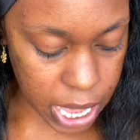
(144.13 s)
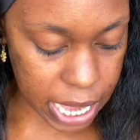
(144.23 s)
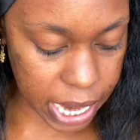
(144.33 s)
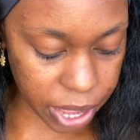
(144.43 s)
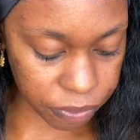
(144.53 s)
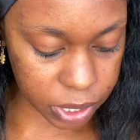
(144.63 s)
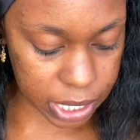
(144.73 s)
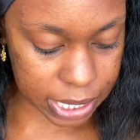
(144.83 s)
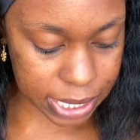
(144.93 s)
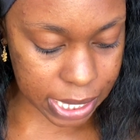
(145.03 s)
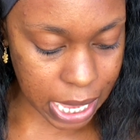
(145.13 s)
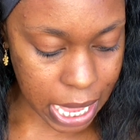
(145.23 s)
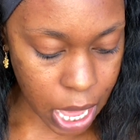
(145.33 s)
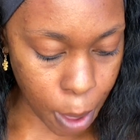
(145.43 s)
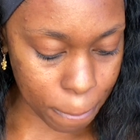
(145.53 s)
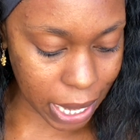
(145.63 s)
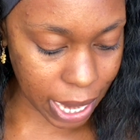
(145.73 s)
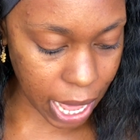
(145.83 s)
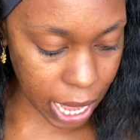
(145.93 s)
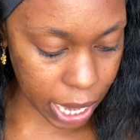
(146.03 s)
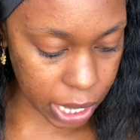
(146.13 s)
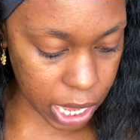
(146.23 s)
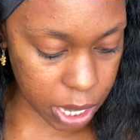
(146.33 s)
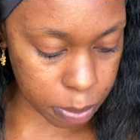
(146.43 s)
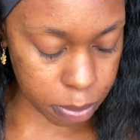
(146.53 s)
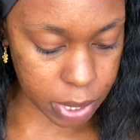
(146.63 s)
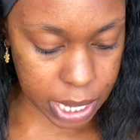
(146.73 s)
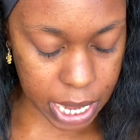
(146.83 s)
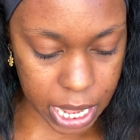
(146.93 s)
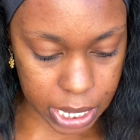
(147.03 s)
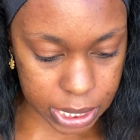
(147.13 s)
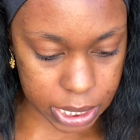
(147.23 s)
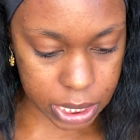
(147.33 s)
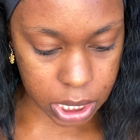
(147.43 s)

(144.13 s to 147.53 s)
an effortless apply and blend.